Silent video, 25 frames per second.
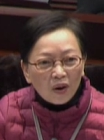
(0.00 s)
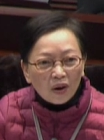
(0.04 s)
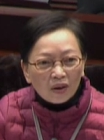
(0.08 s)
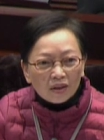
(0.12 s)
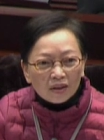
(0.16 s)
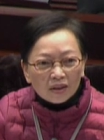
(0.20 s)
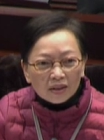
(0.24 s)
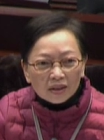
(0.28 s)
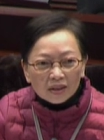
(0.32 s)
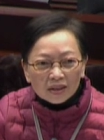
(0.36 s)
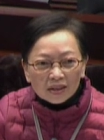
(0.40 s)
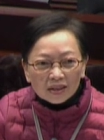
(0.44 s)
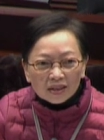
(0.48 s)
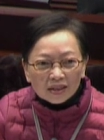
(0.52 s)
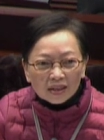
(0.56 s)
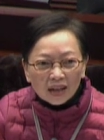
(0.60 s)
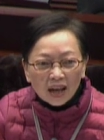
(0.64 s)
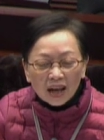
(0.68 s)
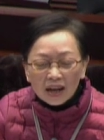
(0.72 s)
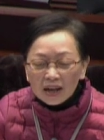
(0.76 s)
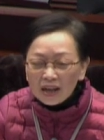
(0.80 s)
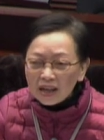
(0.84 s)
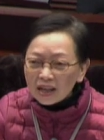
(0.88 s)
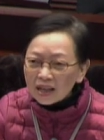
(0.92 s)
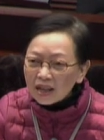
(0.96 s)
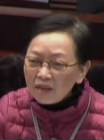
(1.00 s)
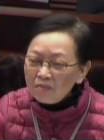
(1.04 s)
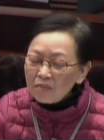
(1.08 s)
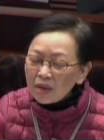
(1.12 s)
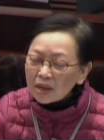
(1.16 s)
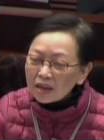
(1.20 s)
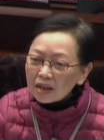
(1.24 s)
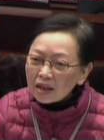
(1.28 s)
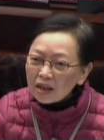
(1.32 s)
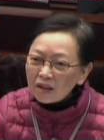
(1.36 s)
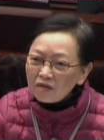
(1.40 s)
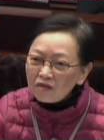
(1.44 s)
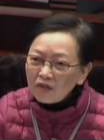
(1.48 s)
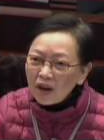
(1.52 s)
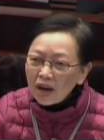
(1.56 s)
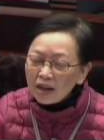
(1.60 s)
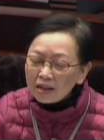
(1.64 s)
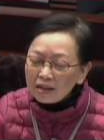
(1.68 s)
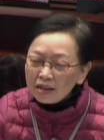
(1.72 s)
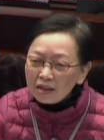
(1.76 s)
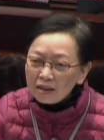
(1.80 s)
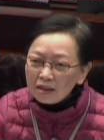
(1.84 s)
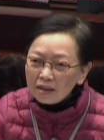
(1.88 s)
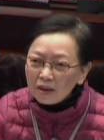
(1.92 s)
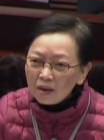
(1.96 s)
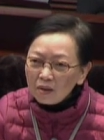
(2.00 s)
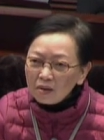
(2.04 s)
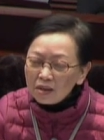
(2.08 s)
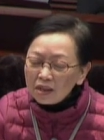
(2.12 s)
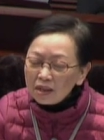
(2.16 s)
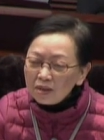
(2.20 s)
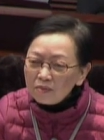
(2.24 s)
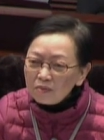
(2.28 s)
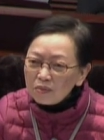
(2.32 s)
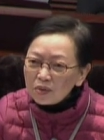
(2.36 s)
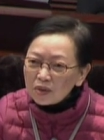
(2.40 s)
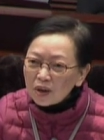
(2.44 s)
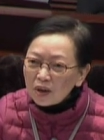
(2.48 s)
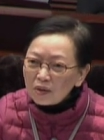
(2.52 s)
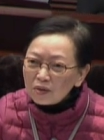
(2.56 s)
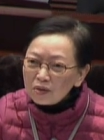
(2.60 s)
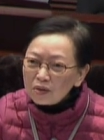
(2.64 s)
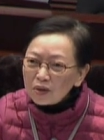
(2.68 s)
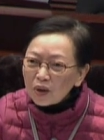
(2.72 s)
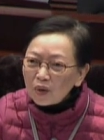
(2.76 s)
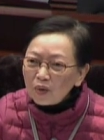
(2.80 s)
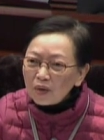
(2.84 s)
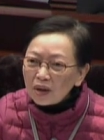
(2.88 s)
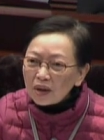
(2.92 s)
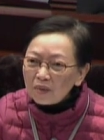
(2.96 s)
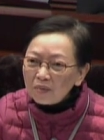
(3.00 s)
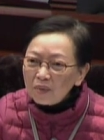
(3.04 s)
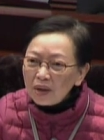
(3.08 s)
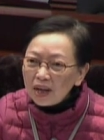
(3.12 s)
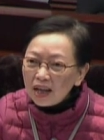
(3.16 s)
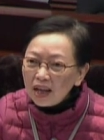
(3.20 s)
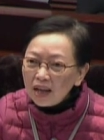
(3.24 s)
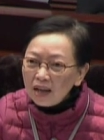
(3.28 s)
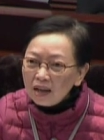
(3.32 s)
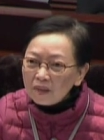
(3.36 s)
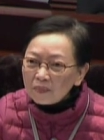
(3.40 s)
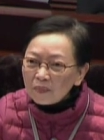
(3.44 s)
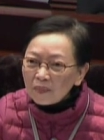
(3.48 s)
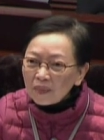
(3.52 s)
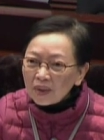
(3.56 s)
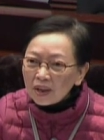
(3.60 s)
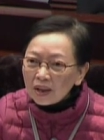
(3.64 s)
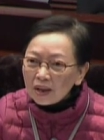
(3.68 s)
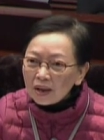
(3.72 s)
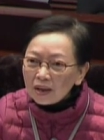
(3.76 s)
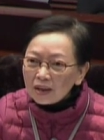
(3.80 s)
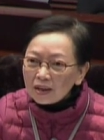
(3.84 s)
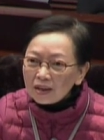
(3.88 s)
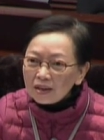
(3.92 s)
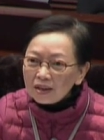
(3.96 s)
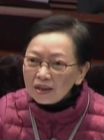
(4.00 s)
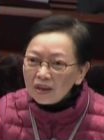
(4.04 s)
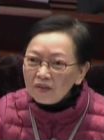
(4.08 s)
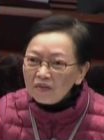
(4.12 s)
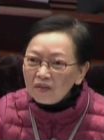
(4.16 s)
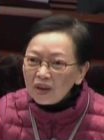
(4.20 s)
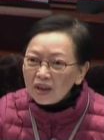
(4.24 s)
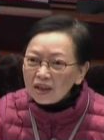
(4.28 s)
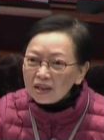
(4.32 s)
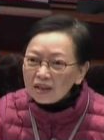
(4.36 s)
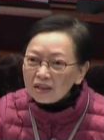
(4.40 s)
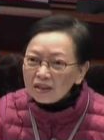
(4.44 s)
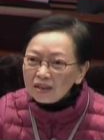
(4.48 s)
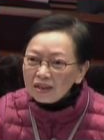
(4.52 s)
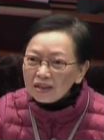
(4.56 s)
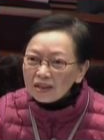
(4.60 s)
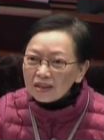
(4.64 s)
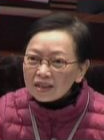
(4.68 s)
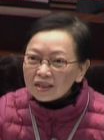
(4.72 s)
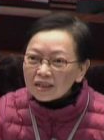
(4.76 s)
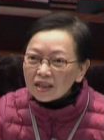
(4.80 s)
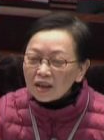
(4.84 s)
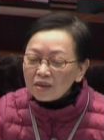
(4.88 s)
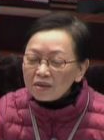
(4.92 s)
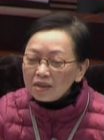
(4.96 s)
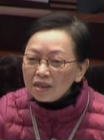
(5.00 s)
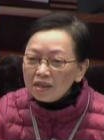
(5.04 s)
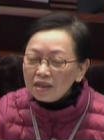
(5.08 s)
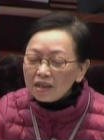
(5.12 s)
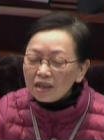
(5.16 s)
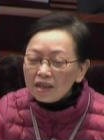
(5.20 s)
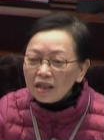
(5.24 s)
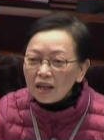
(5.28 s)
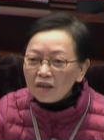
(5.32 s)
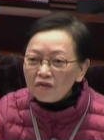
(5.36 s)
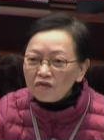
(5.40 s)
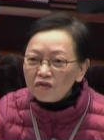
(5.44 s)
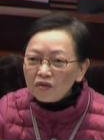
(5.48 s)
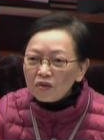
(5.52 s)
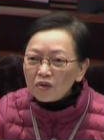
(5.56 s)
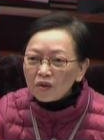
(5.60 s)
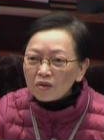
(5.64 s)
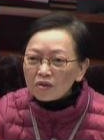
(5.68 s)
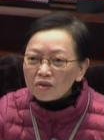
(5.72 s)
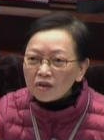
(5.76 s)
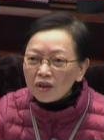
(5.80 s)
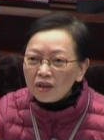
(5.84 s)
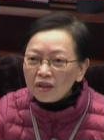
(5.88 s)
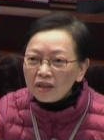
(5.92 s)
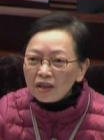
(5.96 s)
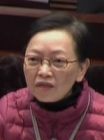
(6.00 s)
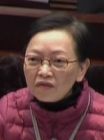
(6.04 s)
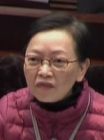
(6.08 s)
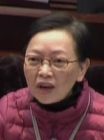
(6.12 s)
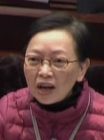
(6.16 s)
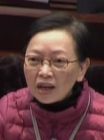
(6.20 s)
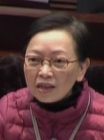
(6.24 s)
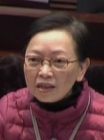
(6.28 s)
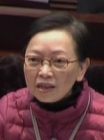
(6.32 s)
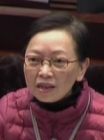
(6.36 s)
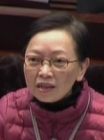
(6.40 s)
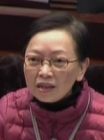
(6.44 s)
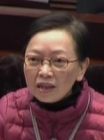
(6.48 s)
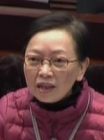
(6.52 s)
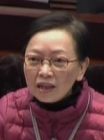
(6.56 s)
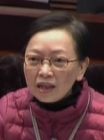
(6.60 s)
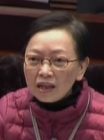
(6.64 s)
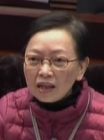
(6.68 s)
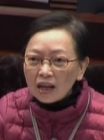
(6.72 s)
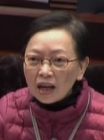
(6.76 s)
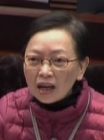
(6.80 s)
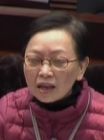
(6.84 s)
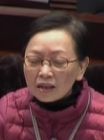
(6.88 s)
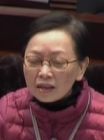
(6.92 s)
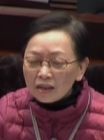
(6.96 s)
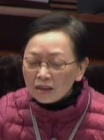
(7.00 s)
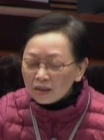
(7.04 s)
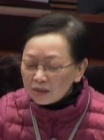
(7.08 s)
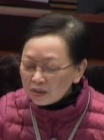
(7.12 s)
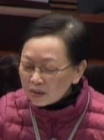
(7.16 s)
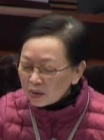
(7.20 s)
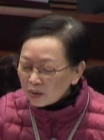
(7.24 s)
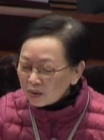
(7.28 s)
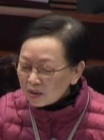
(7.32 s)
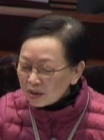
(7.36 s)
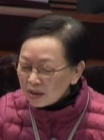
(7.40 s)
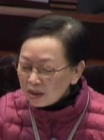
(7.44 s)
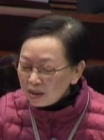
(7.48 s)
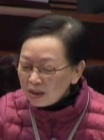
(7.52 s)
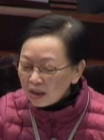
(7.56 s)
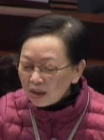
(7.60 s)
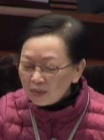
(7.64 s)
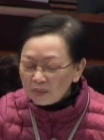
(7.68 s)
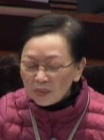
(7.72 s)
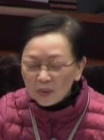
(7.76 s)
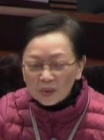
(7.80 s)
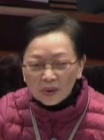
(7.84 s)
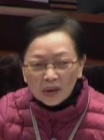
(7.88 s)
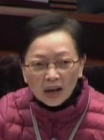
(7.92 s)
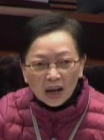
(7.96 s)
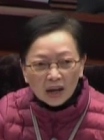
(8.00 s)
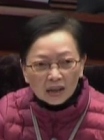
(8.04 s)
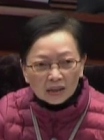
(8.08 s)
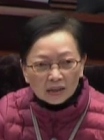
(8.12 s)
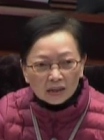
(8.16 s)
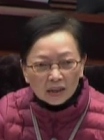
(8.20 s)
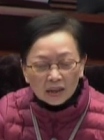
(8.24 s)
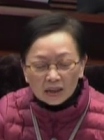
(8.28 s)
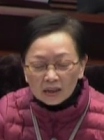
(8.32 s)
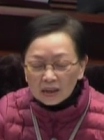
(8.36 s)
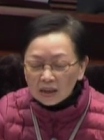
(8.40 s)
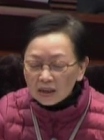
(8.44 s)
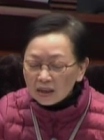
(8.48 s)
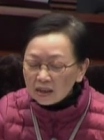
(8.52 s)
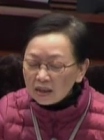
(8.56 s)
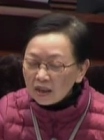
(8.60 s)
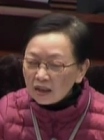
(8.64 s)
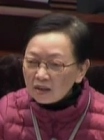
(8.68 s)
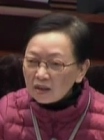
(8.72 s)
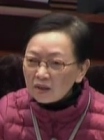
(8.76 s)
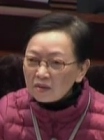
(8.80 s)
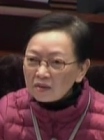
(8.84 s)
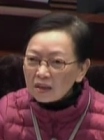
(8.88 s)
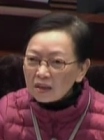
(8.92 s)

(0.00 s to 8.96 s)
and they are in the urban area. But from what you've said, it seems like the administration doesn't want to do it.